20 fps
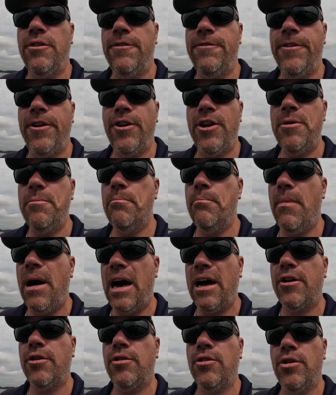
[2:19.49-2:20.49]
a very
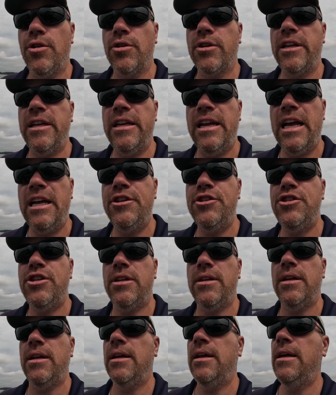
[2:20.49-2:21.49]
modern looking engine.